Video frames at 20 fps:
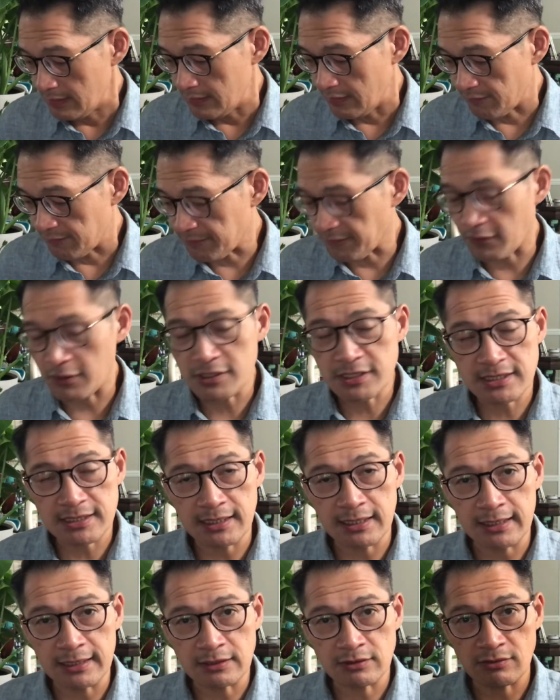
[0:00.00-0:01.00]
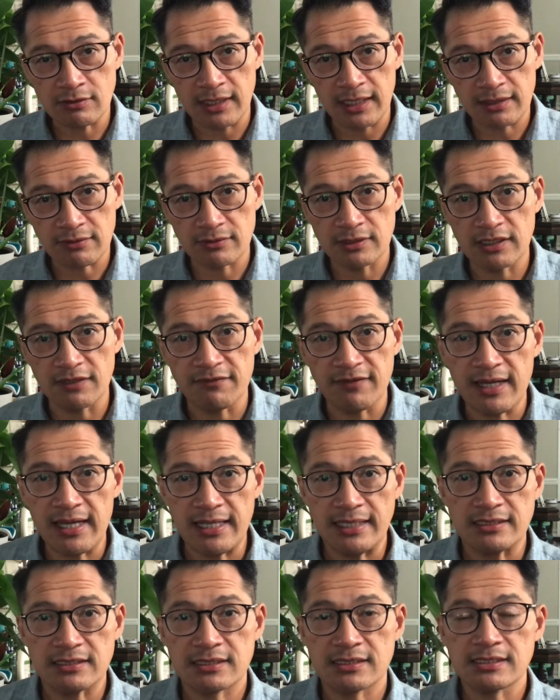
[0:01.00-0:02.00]
The first thing to get rid of
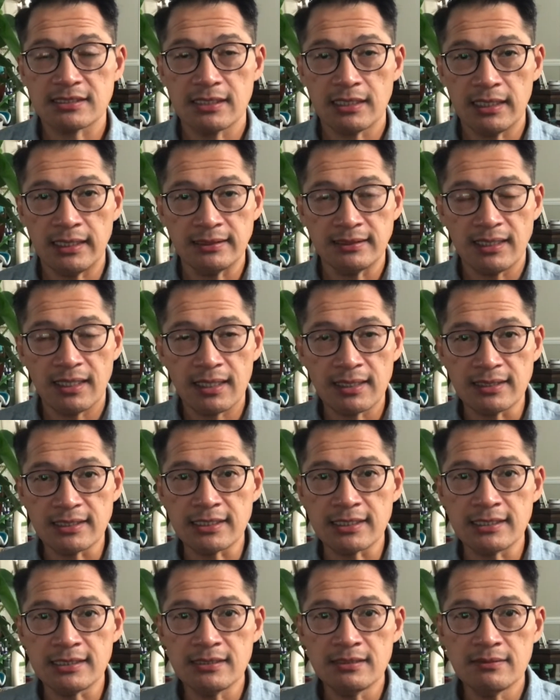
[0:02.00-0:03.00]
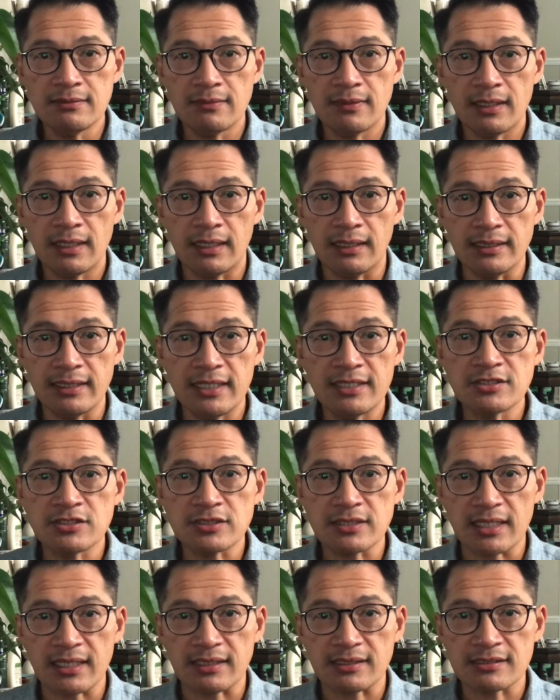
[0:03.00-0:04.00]
ants and any
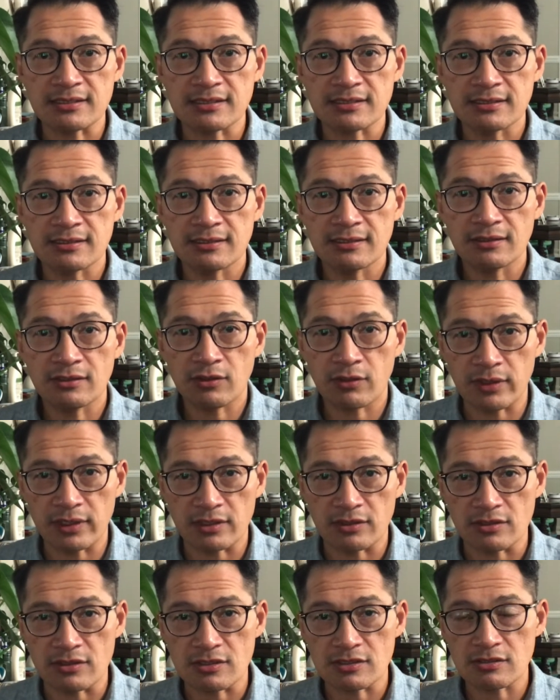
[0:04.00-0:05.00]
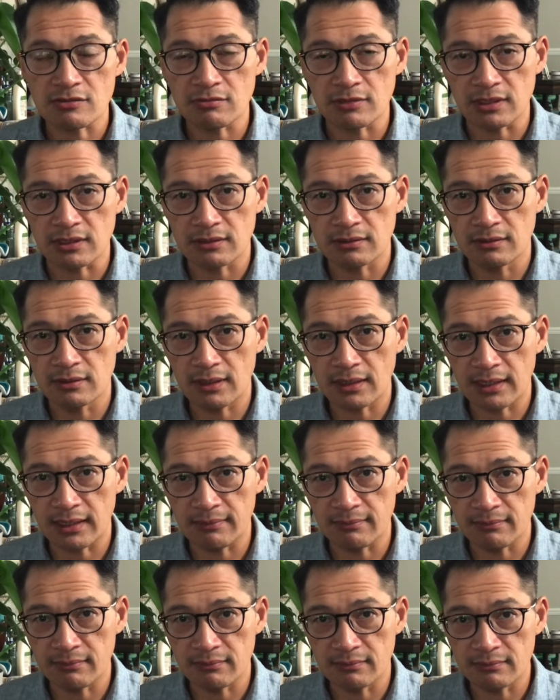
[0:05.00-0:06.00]
insects, critters with
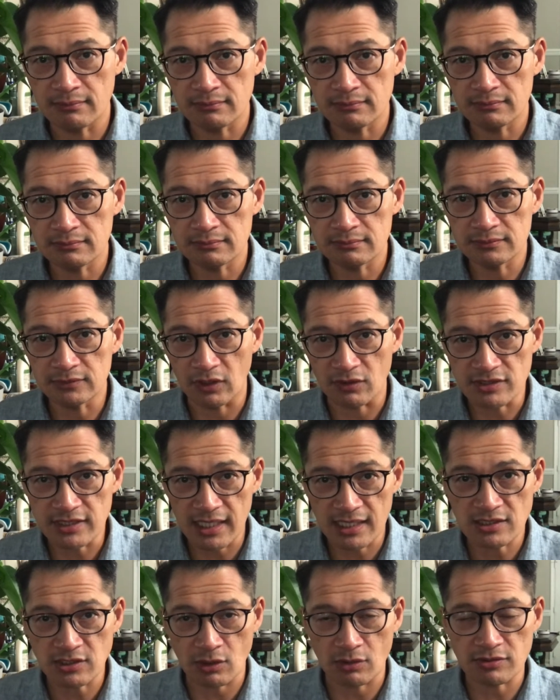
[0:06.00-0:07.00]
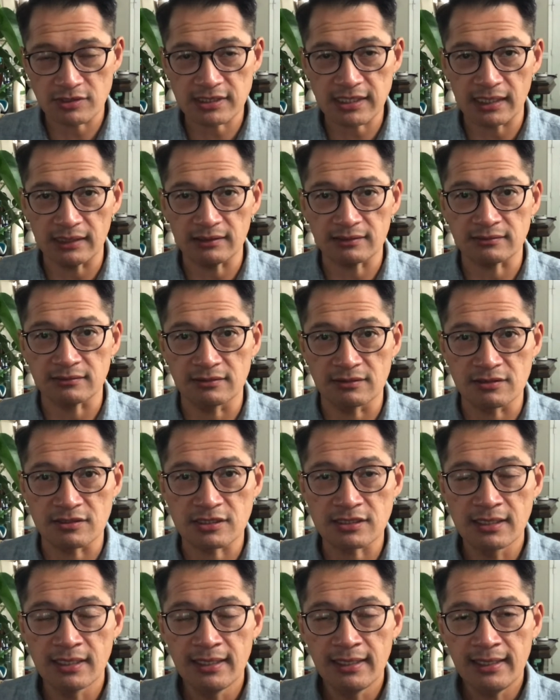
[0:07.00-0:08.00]
those
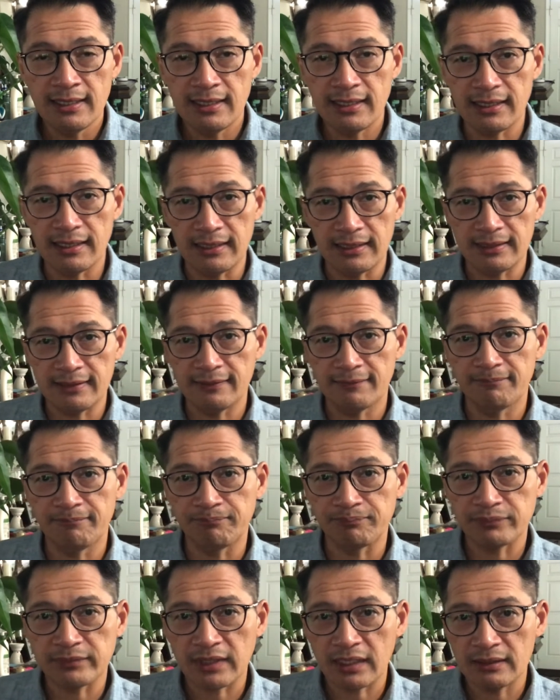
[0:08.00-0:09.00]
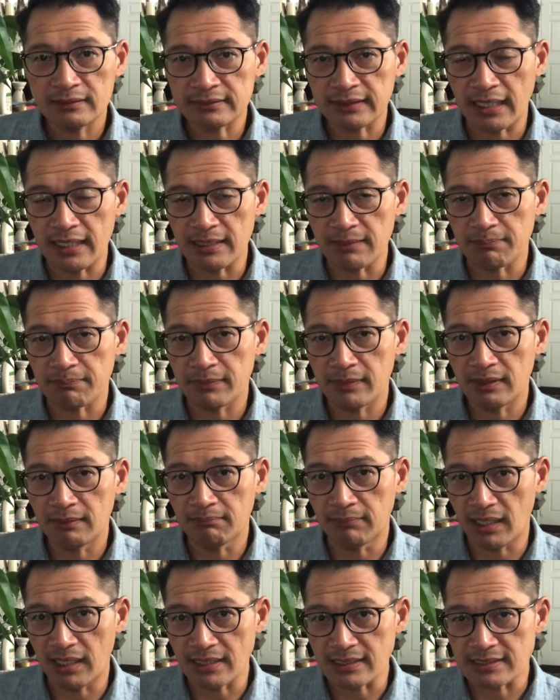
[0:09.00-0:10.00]
exoskeletons type
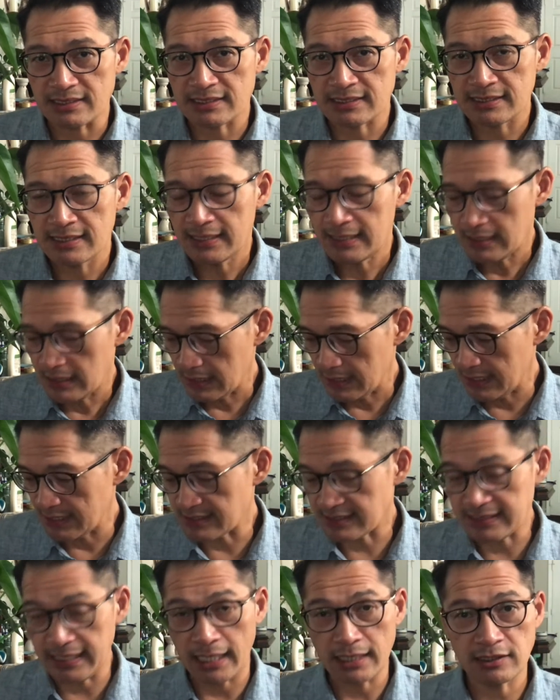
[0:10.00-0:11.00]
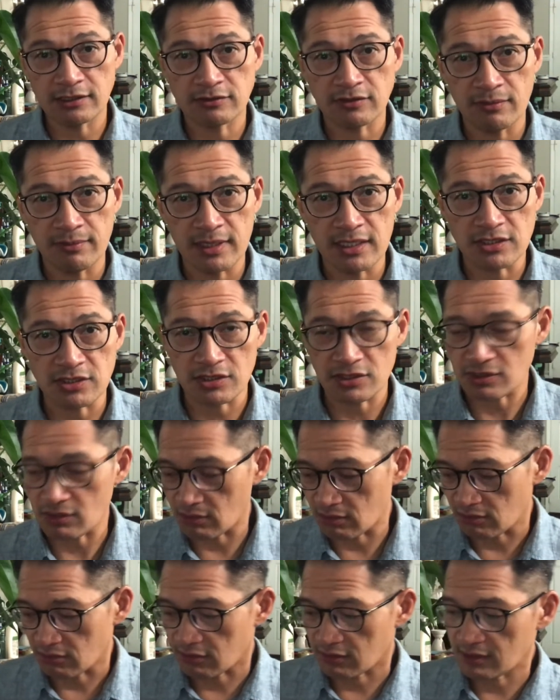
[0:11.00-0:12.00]
bugs is diatomaceous
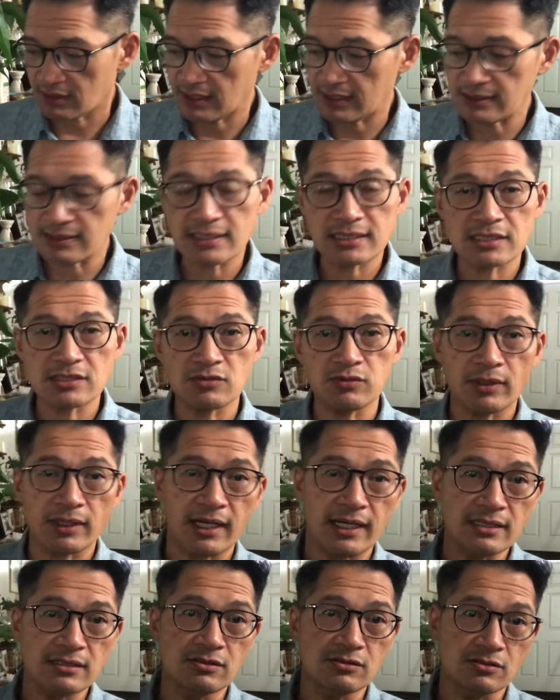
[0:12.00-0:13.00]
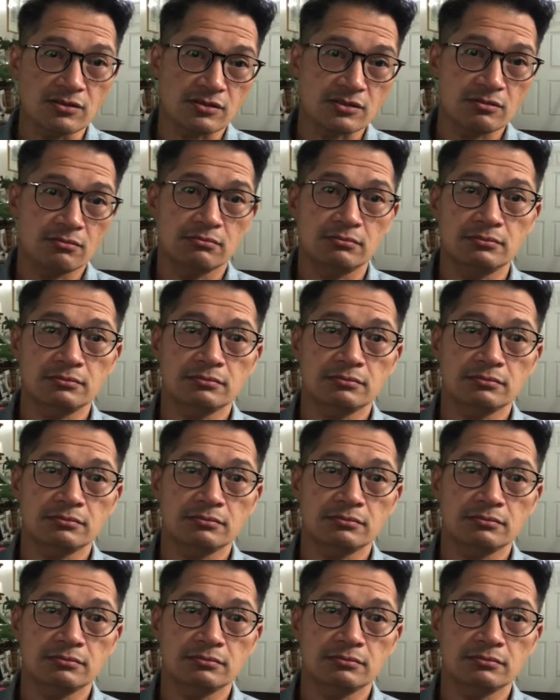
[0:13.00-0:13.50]
earth. And this is what I use.